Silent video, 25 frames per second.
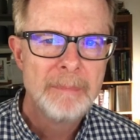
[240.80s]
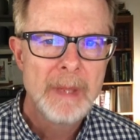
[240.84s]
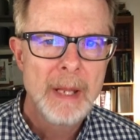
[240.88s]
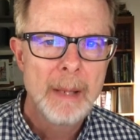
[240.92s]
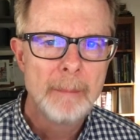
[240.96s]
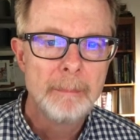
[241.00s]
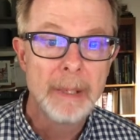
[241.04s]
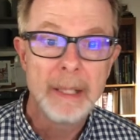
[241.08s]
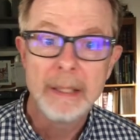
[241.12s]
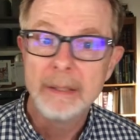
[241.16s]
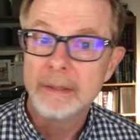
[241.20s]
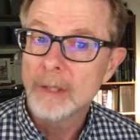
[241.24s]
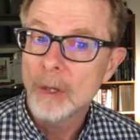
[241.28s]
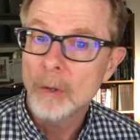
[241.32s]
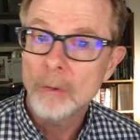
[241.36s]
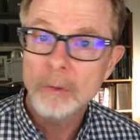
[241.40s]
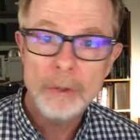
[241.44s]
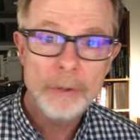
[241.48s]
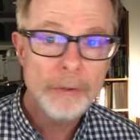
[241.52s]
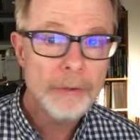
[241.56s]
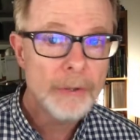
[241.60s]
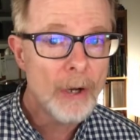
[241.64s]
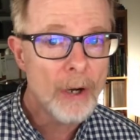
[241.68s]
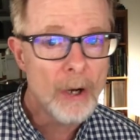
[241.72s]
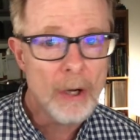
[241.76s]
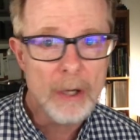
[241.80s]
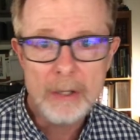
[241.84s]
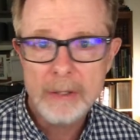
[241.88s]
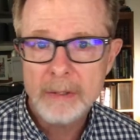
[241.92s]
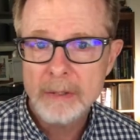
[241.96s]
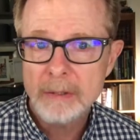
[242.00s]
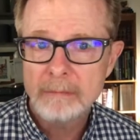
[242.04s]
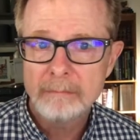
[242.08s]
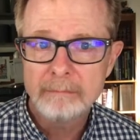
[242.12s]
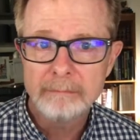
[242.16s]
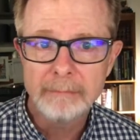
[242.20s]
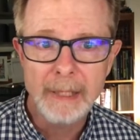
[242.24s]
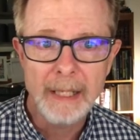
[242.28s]
But don't lose
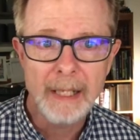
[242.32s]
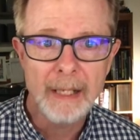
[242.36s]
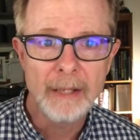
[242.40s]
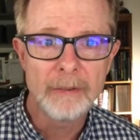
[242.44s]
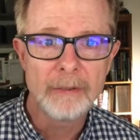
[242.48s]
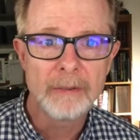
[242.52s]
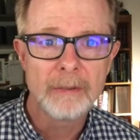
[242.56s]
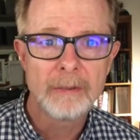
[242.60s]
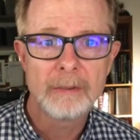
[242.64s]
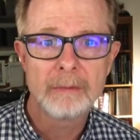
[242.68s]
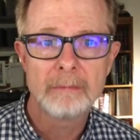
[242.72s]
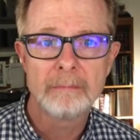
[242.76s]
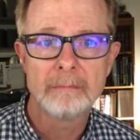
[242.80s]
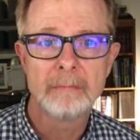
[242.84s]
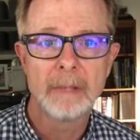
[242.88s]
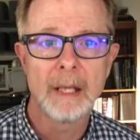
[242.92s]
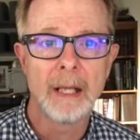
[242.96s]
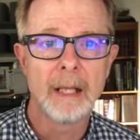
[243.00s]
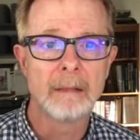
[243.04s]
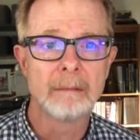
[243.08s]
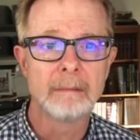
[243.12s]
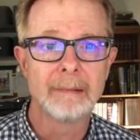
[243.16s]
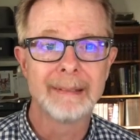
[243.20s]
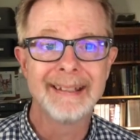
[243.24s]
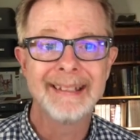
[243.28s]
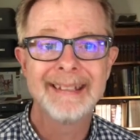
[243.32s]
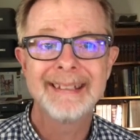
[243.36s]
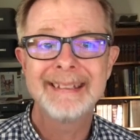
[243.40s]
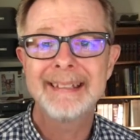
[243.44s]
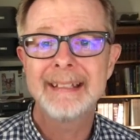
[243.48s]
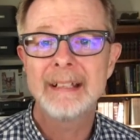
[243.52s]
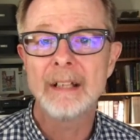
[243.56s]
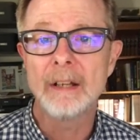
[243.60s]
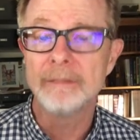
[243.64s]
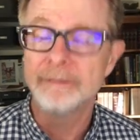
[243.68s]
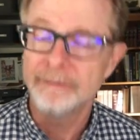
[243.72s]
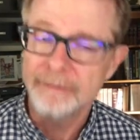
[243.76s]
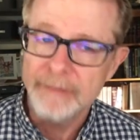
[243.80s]
heart because uh,
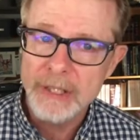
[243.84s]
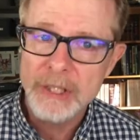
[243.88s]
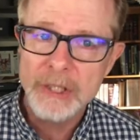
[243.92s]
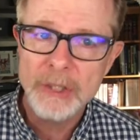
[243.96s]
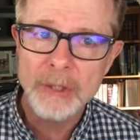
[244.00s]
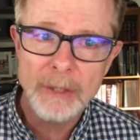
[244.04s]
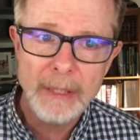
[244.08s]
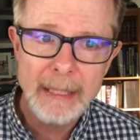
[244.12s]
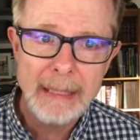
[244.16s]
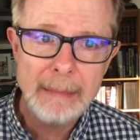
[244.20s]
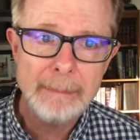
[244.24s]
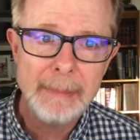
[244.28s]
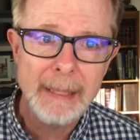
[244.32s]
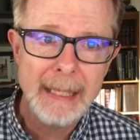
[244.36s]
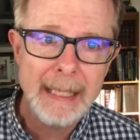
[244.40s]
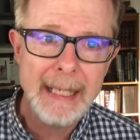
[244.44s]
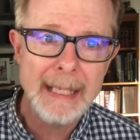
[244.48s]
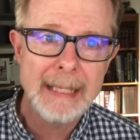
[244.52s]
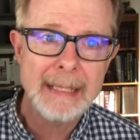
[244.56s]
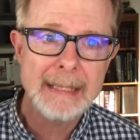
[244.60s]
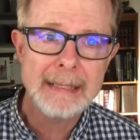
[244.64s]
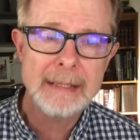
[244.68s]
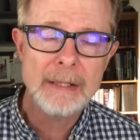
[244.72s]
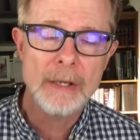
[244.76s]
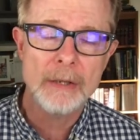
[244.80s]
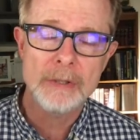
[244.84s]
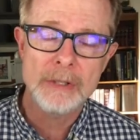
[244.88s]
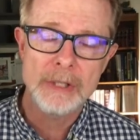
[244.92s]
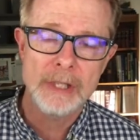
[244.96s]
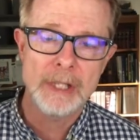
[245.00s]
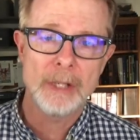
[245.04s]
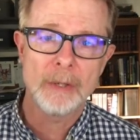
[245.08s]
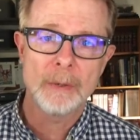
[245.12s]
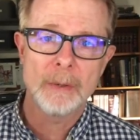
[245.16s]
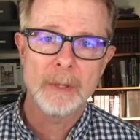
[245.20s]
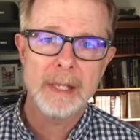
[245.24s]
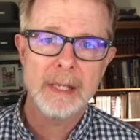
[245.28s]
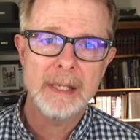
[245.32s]
Linda officially begins our
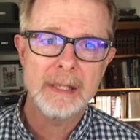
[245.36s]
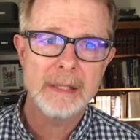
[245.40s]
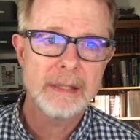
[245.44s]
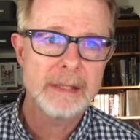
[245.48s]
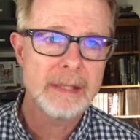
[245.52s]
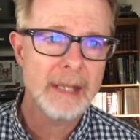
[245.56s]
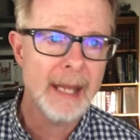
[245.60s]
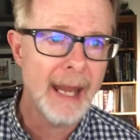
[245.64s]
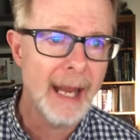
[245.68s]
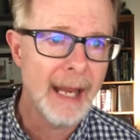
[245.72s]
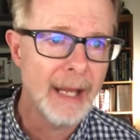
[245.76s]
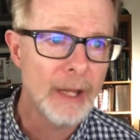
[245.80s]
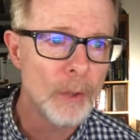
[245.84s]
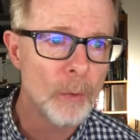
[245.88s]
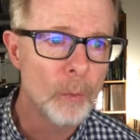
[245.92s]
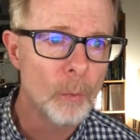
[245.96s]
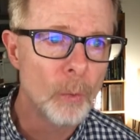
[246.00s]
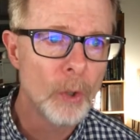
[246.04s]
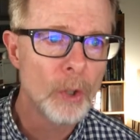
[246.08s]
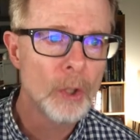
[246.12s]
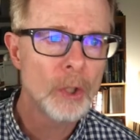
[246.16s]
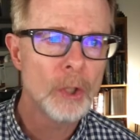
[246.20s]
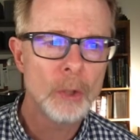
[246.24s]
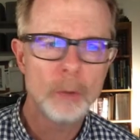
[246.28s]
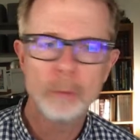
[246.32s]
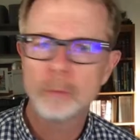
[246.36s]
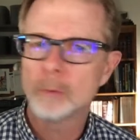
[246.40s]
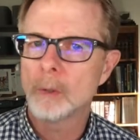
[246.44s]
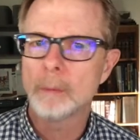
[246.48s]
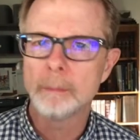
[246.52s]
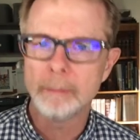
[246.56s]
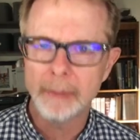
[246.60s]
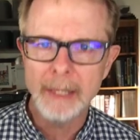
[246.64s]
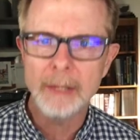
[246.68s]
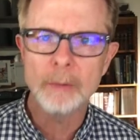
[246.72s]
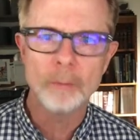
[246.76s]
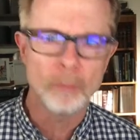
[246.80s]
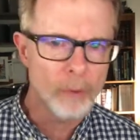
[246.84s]
series and the world will
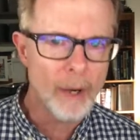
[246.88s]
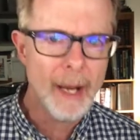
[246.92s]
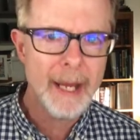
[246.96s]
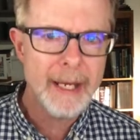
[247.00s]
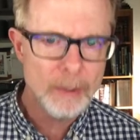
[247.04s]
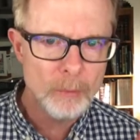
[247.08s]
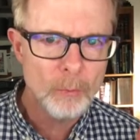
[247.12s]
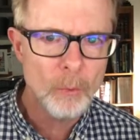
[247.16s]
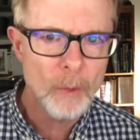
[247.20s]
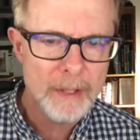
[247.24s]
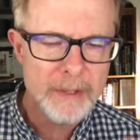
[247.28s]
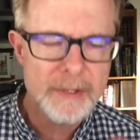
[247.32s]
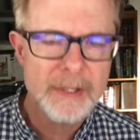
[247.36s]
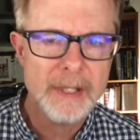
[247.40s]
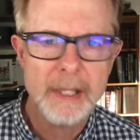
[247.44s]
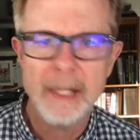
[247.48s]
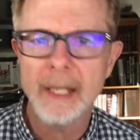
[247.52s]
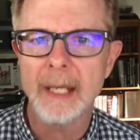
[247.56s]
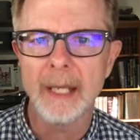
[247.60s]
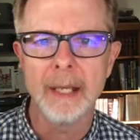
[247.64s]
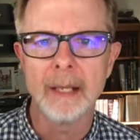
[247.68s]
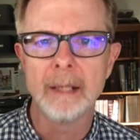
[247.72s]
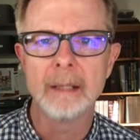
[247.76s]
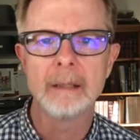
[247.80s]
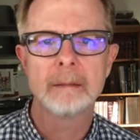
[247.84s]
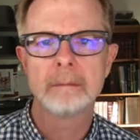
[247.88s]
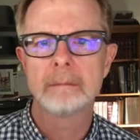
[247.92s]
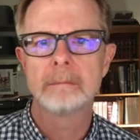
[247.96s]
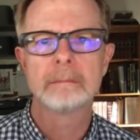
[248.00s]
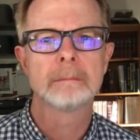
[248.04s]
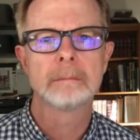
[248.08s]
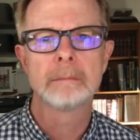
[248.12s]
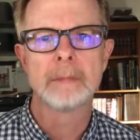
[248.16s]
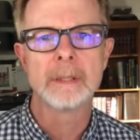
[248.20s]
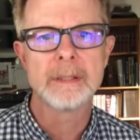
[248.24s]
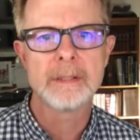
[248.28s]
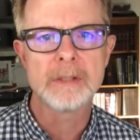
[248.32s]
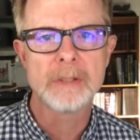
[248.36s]
be right once again
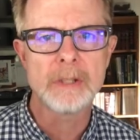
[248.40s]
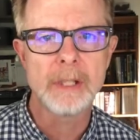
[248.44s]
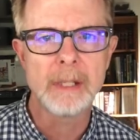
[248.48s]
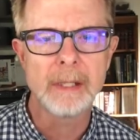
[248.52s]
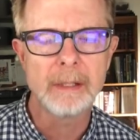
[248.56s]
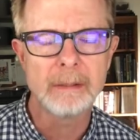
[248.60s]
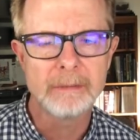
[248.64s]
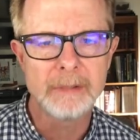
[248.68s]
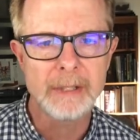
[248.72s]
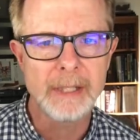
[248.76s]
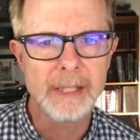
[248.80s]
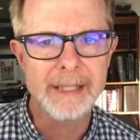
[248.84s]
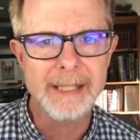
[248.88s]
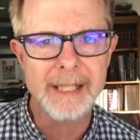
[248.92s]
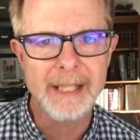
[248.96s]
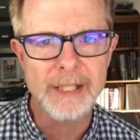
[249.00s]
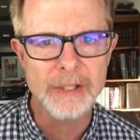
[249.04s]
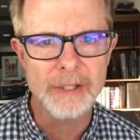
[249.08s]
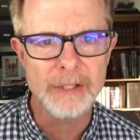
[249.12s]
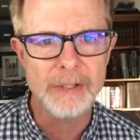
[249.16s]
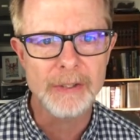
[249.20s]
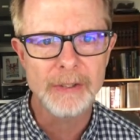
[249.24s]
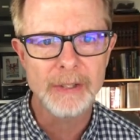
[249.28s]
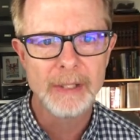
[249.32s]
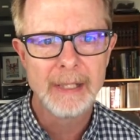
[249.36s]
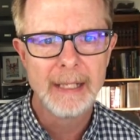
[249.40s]
once she, she teaches.